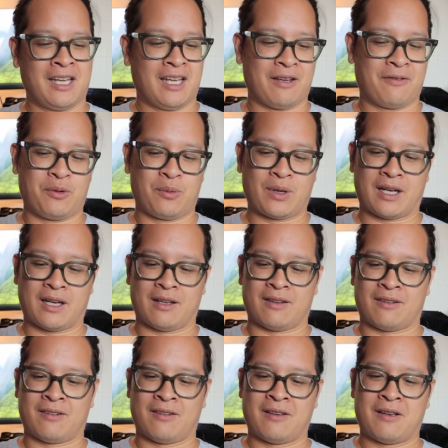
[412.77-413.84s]
If you
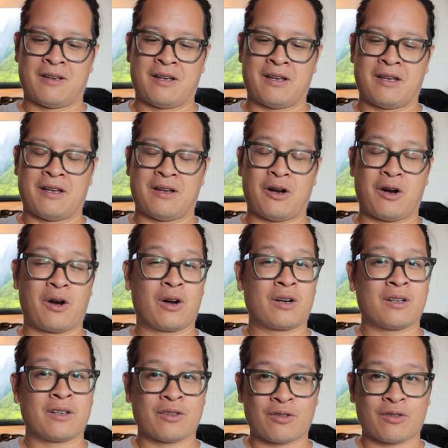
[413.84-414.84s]
guys aren't on